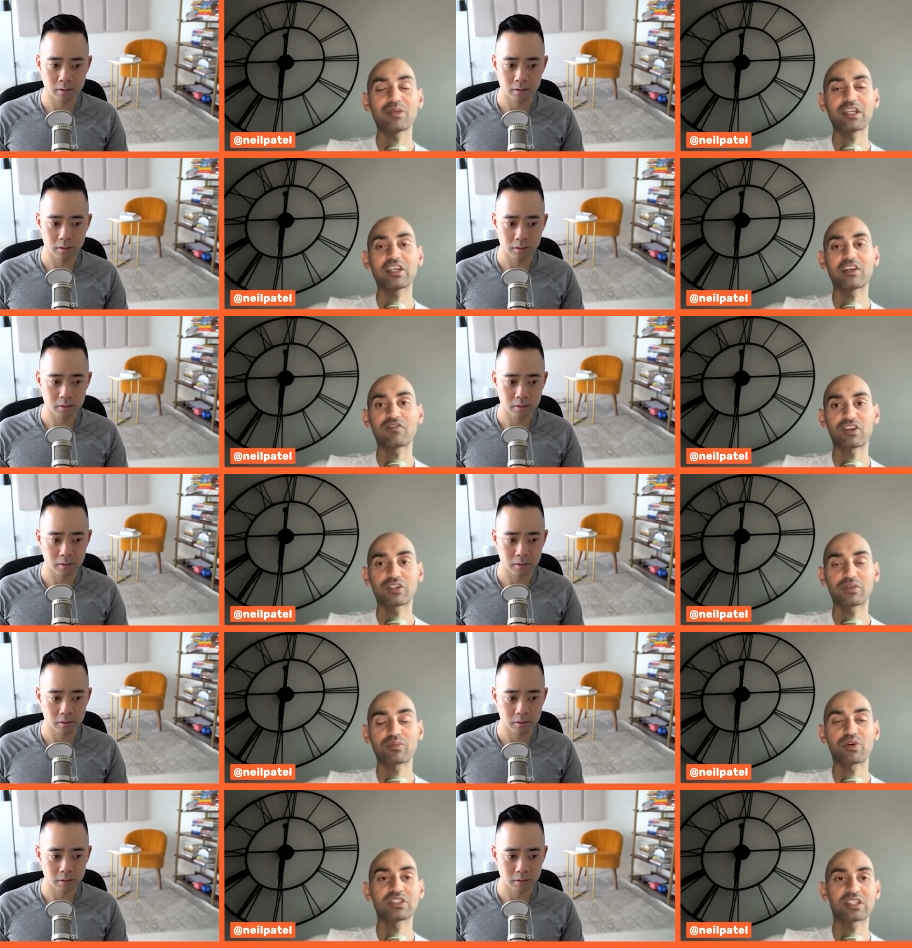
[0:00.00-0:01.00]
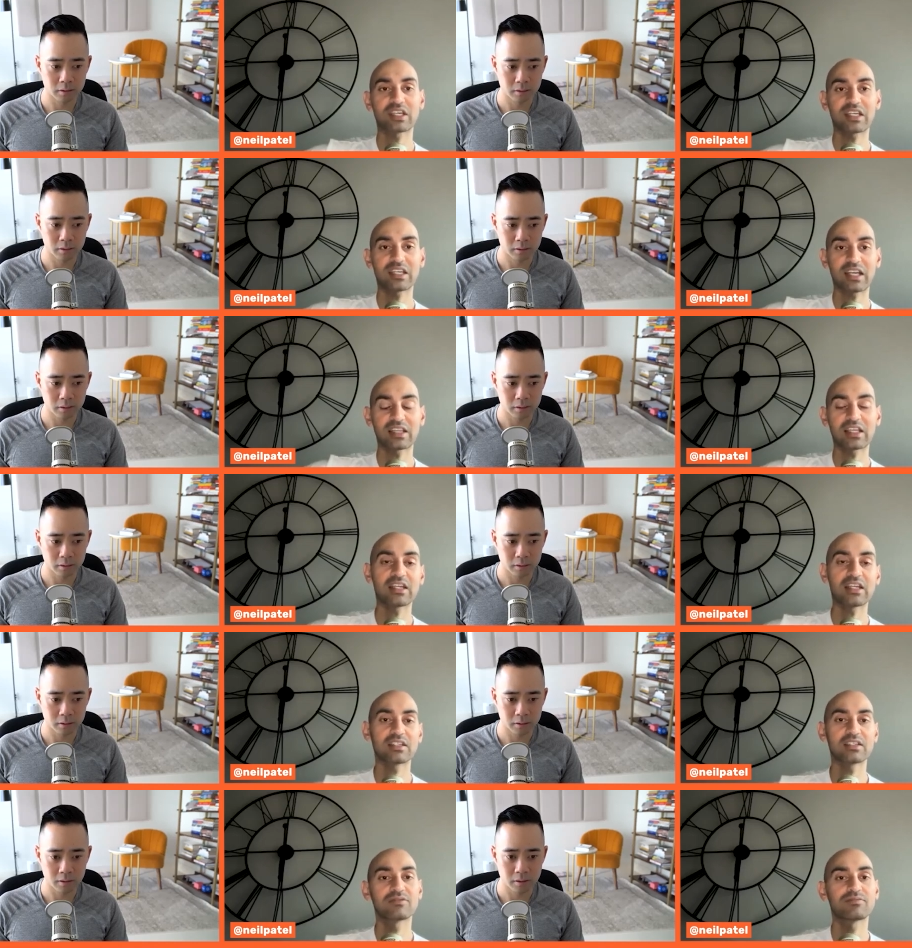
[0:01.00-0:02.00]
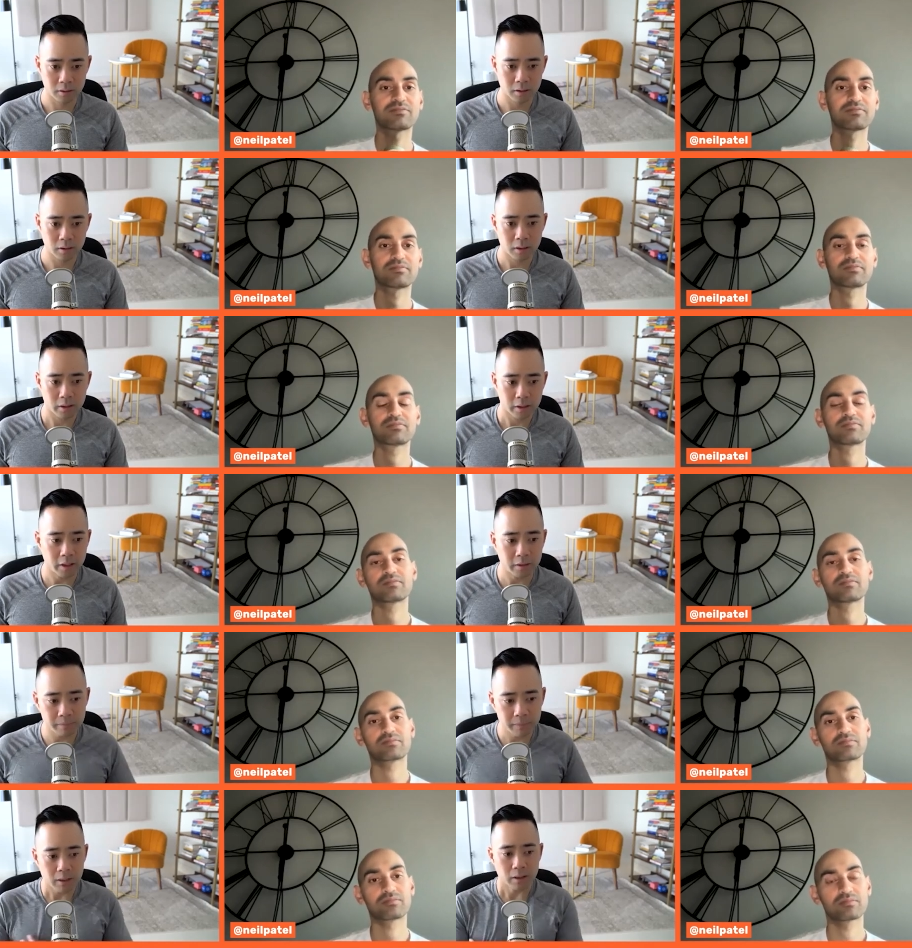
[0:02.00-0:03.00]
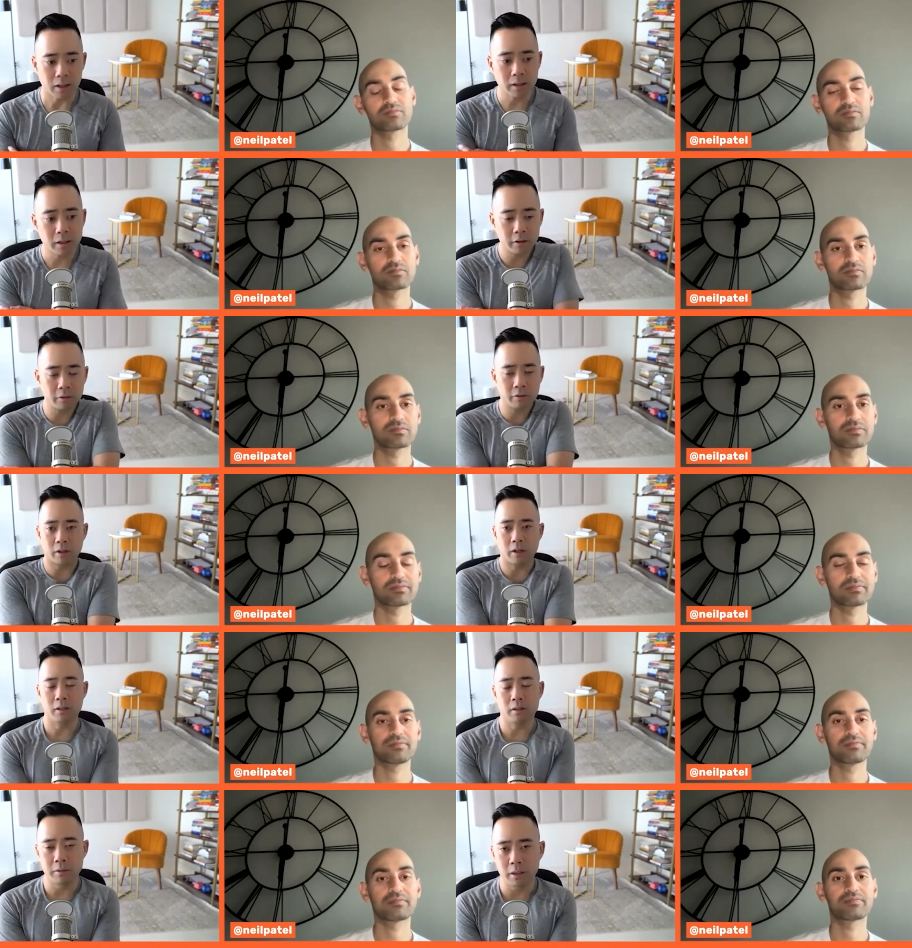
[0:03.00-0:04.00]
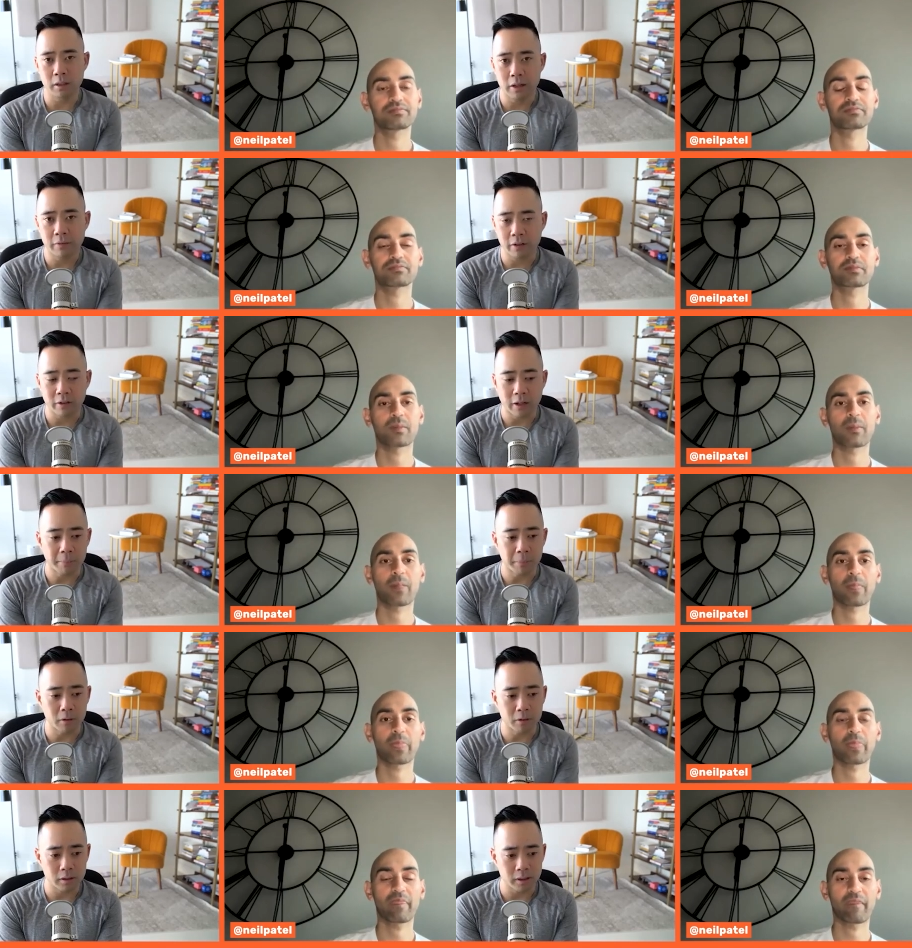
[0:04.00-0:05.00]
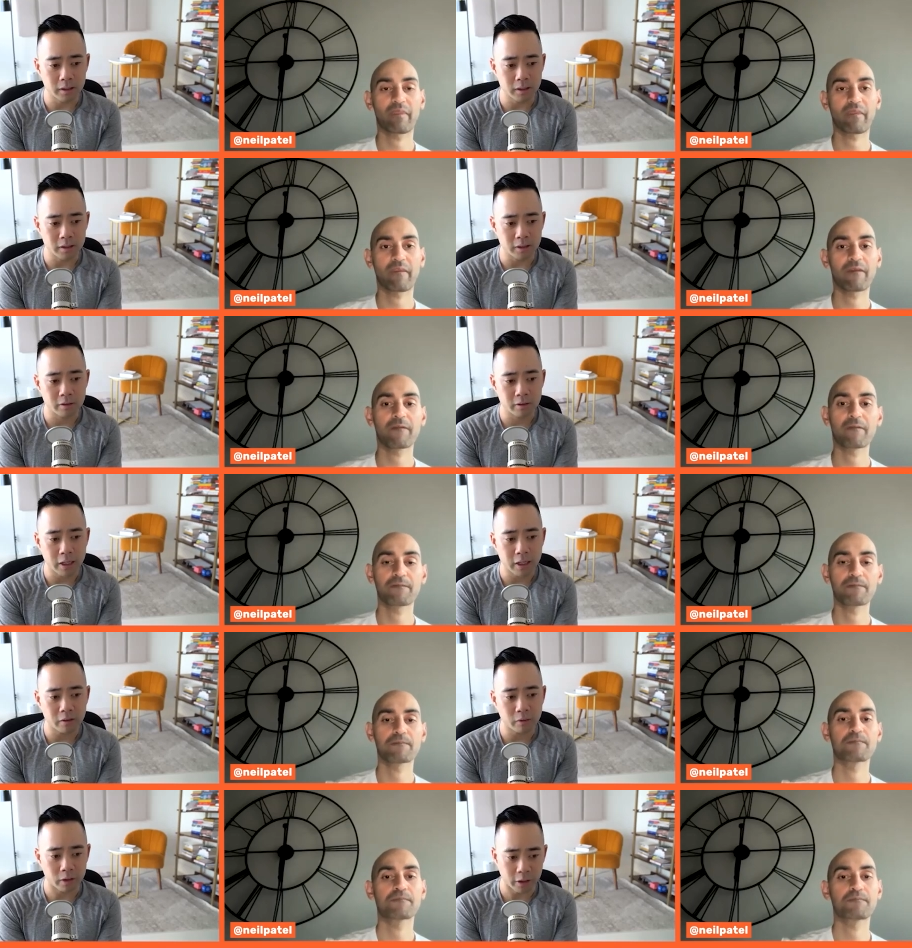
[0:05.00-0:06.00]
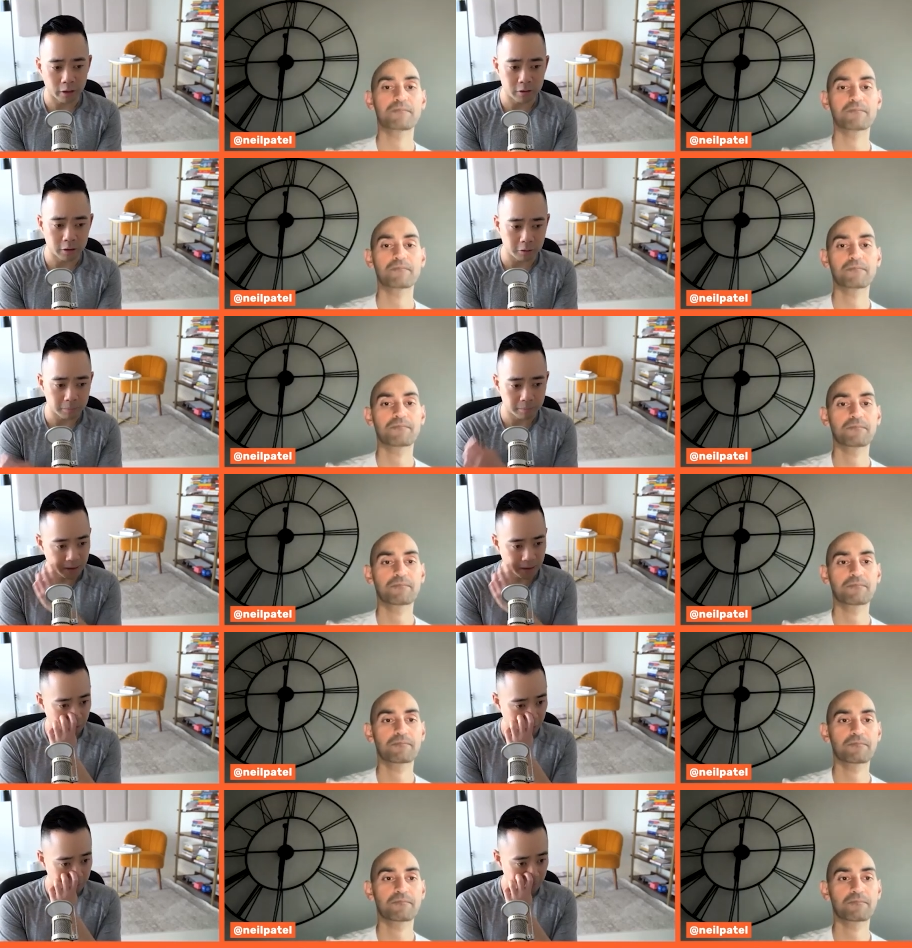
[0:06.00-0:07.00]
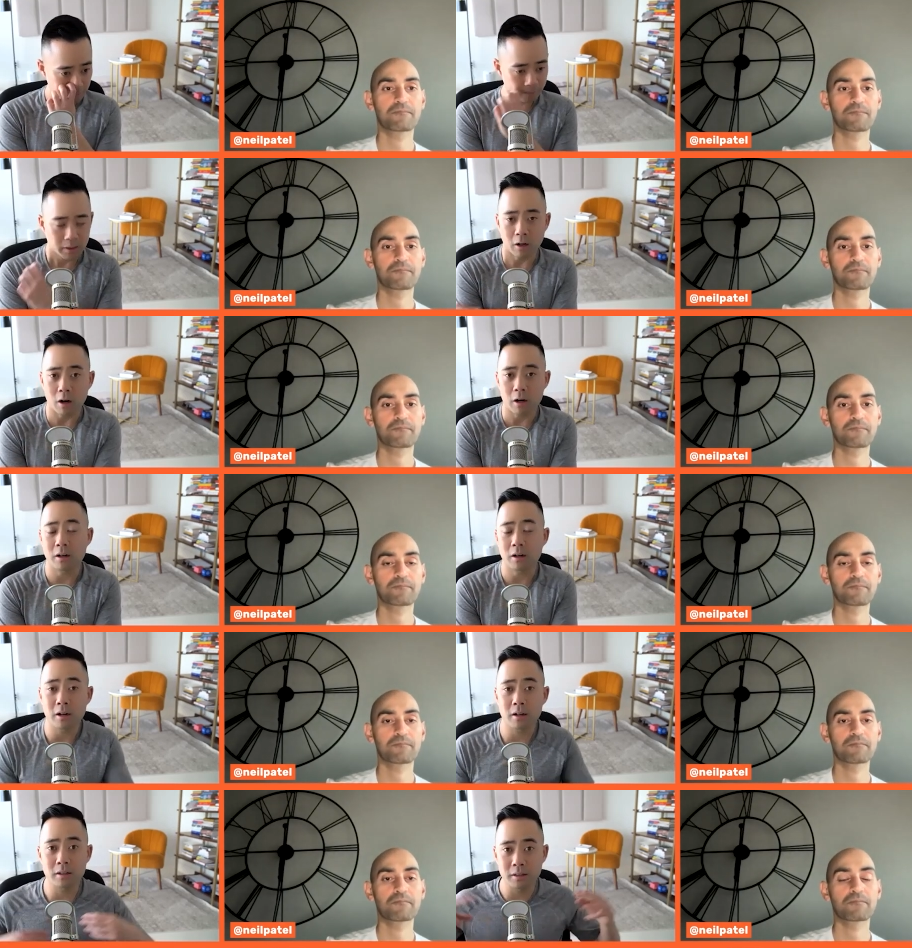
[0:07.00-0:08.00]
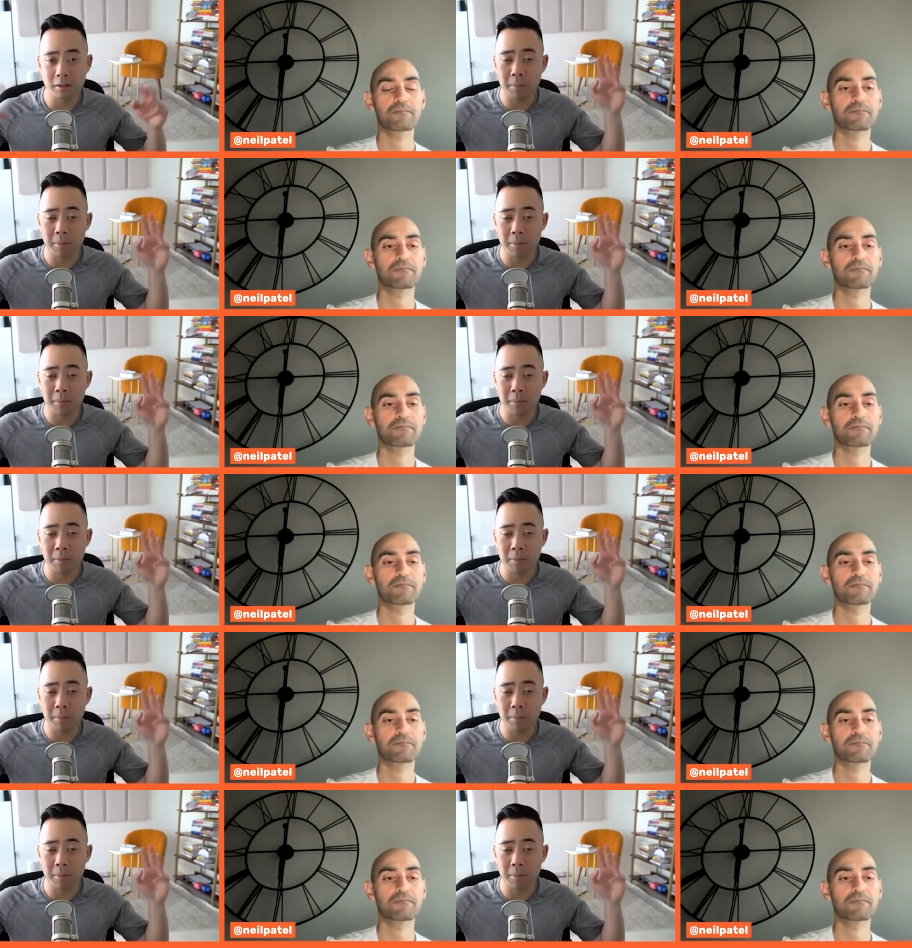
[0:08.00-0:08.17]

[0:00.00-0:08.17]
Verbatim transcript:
Speaker 1: many conversion points you're getting at the end.
Speaker 2: Yep. I'm going to use a real life example in, in this case for YouTube. And so our, our the